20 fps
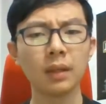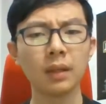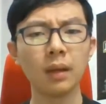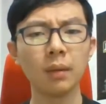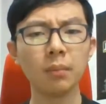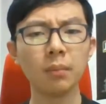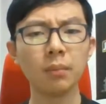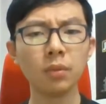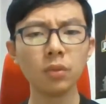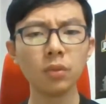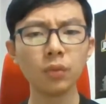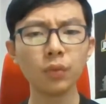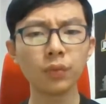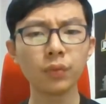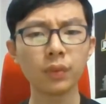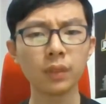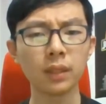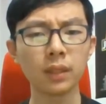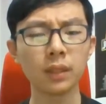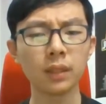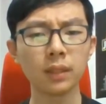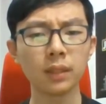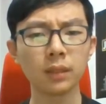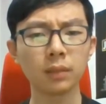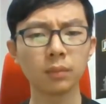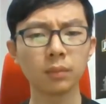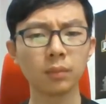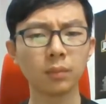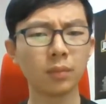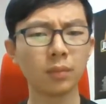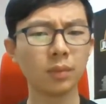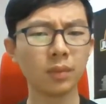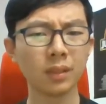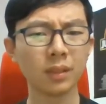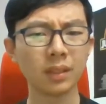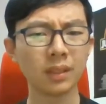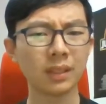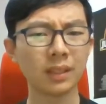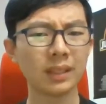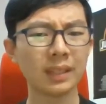a movie
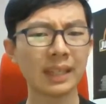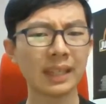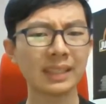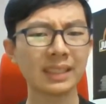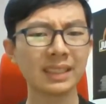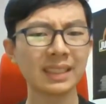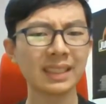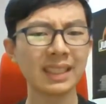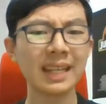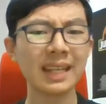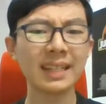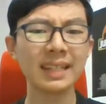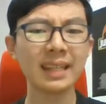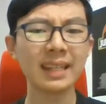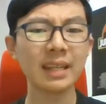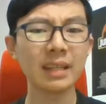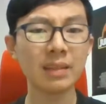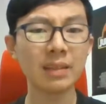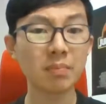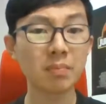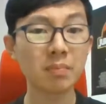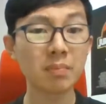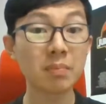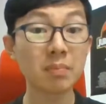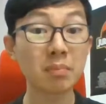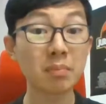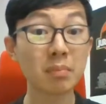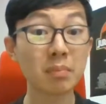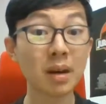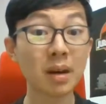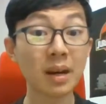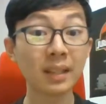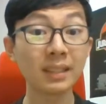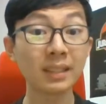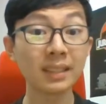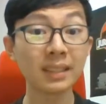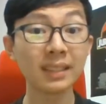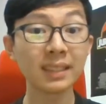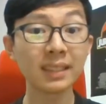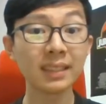that's like a
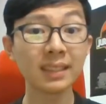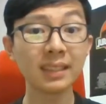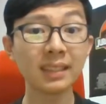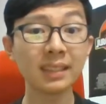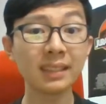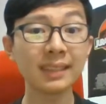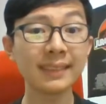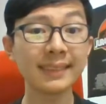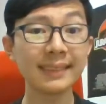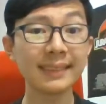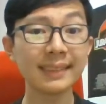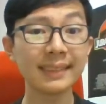modern